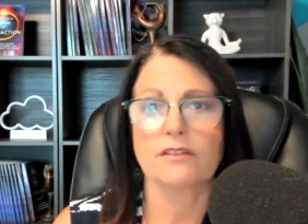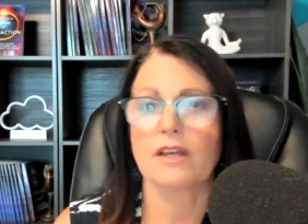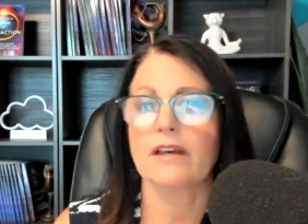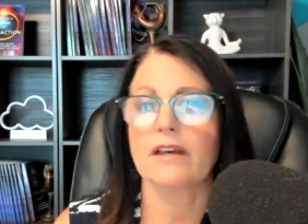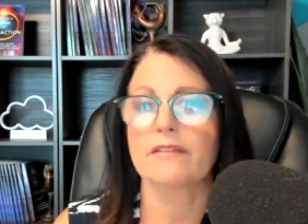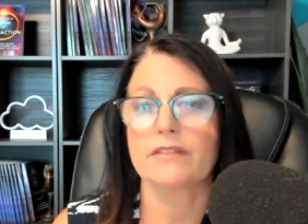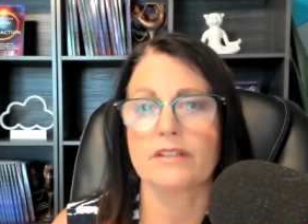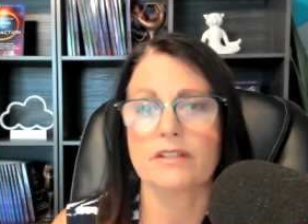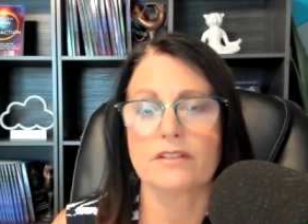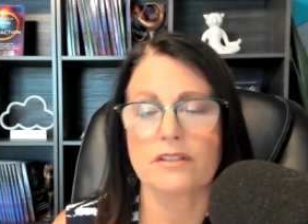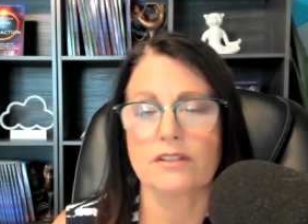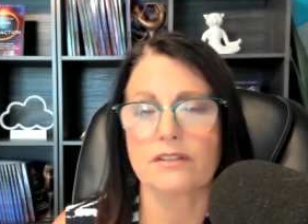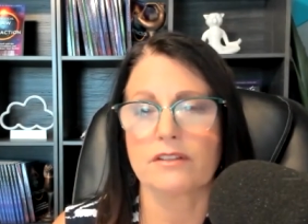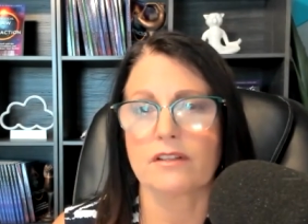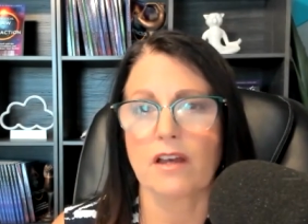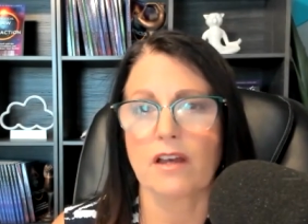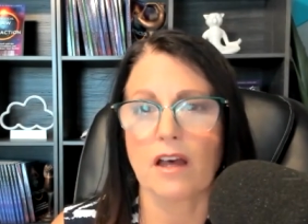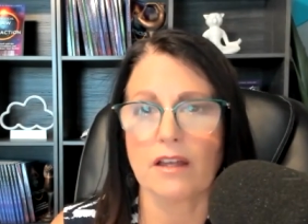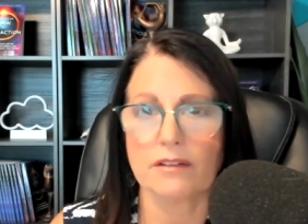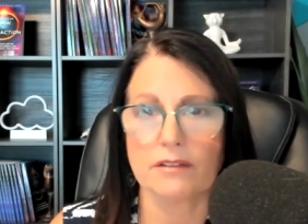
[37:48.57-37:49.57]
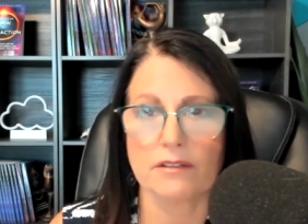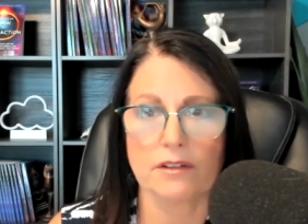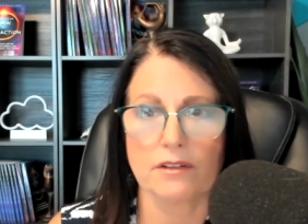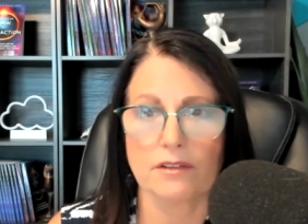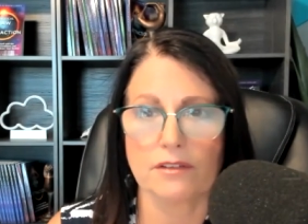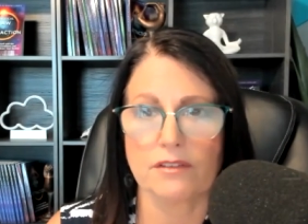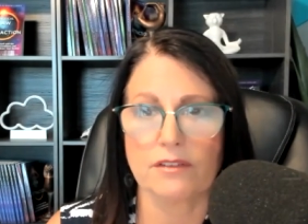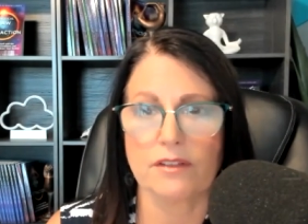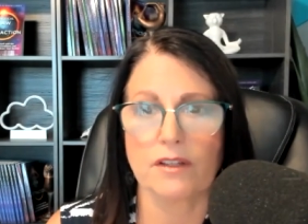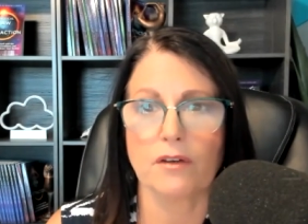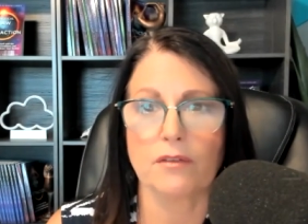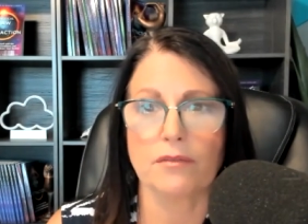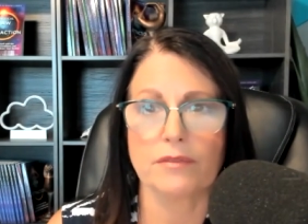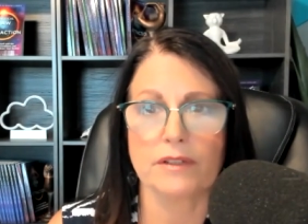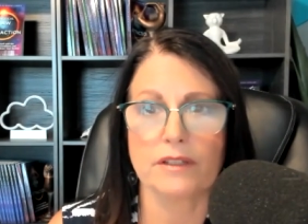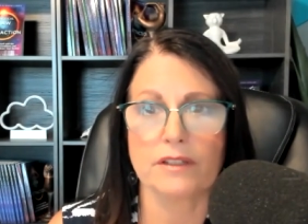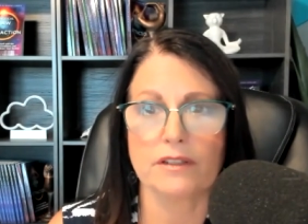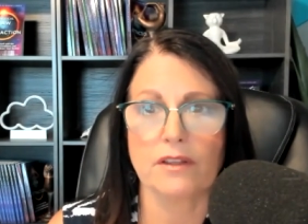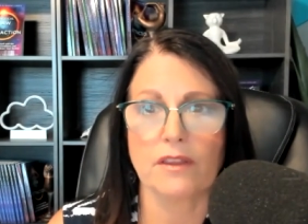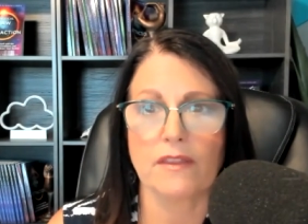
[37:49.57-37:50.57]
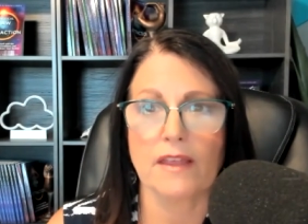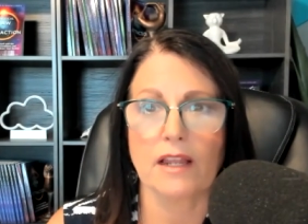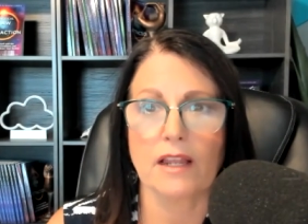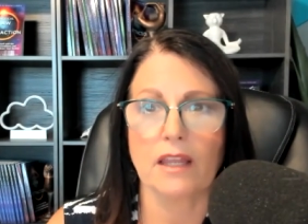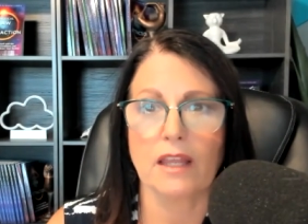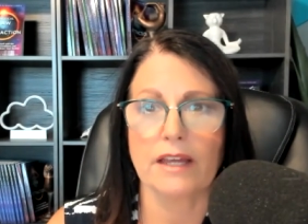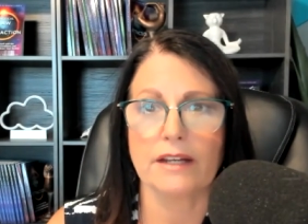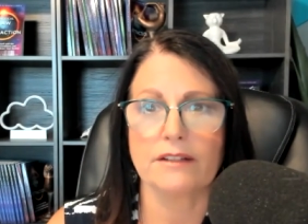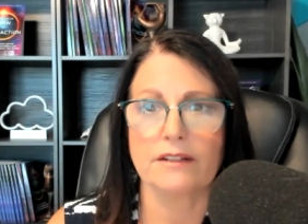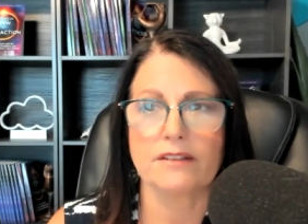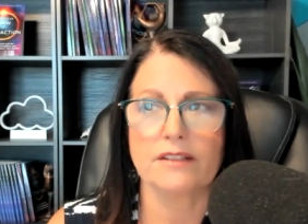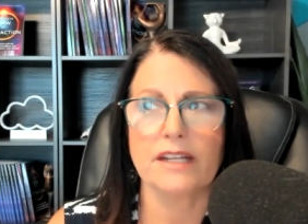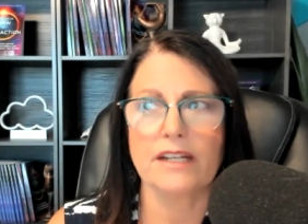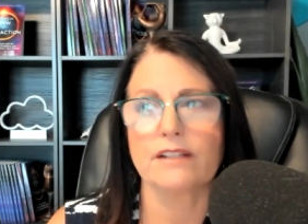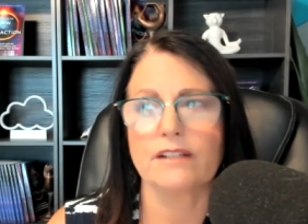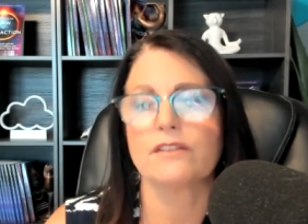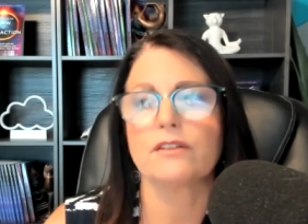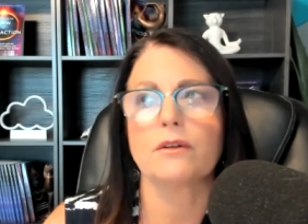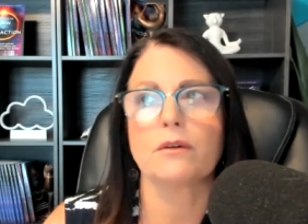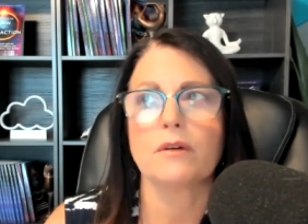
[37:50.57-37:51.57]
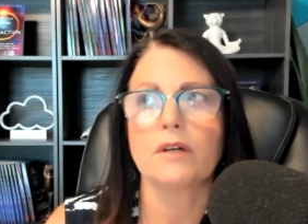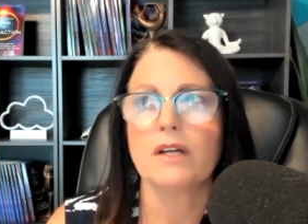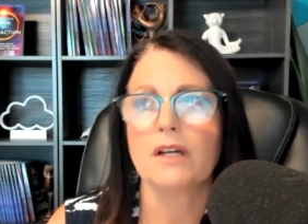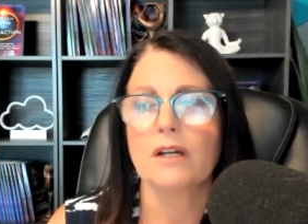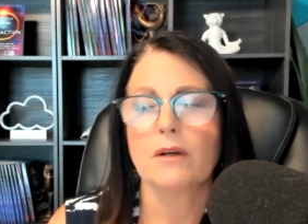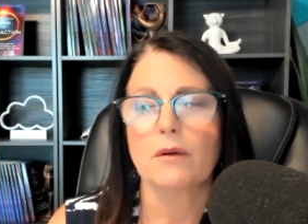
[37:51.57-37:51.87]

You haven't just gotten yourself into that aligned state. So